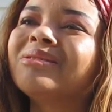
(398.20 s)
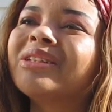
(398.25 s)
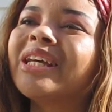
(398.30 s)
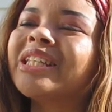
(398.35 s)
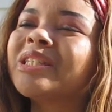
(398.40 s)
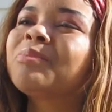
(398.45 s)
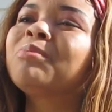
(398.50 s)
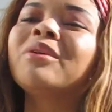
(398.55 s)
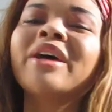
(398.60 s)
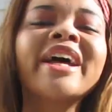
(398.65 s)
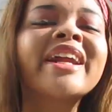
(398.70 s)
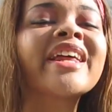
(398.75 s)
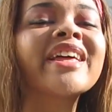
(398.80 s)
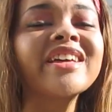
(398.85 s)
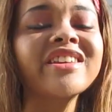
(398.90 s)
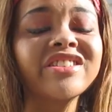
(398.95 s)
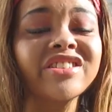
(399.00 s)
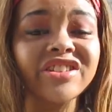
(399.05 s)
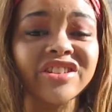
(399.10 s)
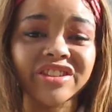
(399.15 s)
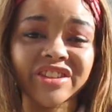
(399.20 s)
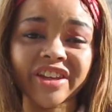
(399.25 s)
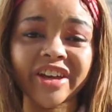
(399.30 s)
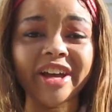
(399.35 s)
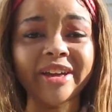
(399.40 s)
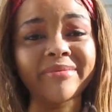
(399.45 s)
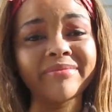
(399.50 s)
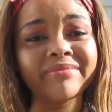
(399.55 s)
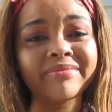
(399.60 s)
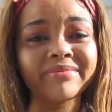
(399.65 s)
its planet is the
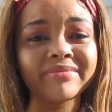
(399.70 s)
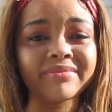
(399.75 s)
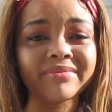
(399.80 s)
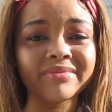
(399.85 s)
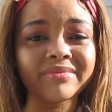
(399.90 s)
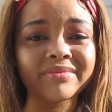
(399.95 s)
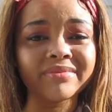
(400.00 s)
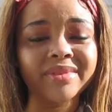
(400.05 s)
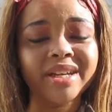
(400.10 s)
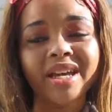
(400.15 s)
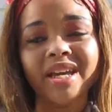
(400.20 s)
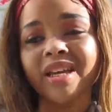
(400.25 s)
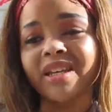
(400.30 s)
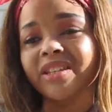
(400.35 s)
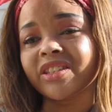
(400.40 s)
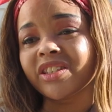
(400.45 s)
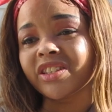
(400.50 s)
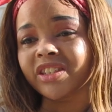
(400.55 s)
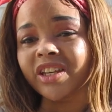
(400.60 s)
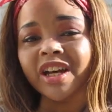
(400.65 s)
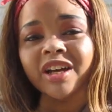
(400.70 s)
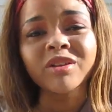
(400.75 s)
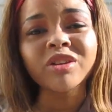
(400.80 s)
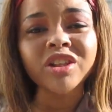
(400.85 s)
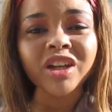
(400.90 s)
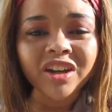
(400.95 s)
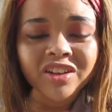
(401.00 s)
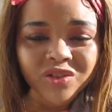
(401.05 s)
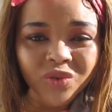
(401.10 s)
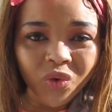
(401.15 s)
sun sun
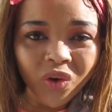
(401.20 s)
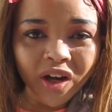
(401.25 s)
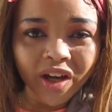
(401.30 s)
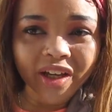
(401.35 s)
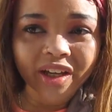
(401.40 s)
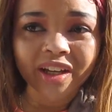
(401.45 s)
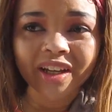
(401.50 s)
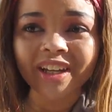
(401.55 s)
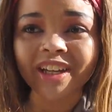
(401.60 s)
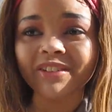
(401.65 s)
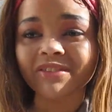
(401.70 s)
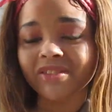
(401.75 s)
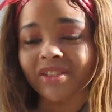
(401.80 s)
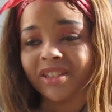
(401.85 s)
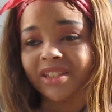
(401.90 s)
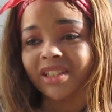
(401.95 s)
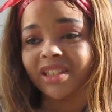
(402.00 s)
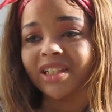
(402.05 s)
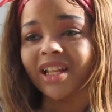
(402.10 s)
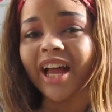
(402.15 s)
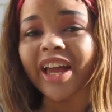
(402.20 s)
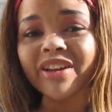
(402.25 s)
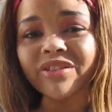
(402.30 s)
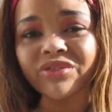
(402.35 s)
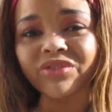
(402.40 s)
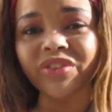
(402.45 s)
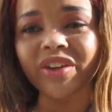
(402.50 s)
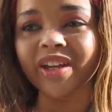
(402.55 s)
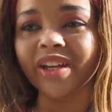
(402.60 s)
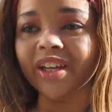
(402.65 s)
does what gives us
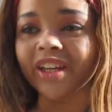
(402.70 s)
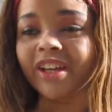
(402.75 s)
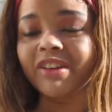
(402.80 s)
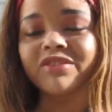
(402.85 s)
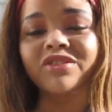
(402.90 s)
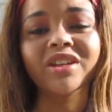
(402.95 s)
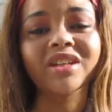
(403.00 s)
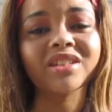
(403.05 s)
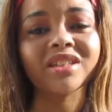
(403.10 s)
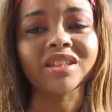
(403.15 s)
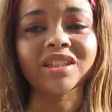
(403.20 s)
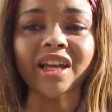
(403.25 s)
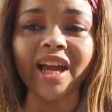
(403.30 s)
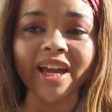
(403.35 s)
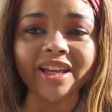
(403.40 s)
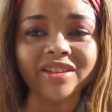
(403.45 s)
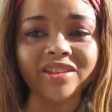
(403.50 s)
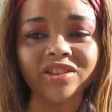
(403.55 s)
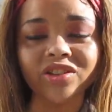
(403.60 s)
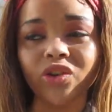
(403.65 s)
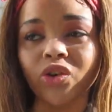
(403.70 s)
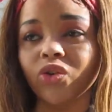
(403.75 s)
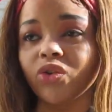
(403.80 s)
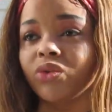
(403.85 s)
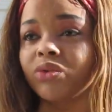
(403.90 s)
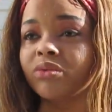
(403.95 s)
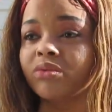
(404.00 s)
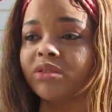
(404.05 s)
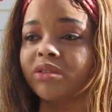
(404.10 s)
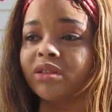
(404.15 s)
life and gives us light
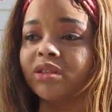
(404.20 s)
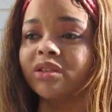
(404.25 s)
so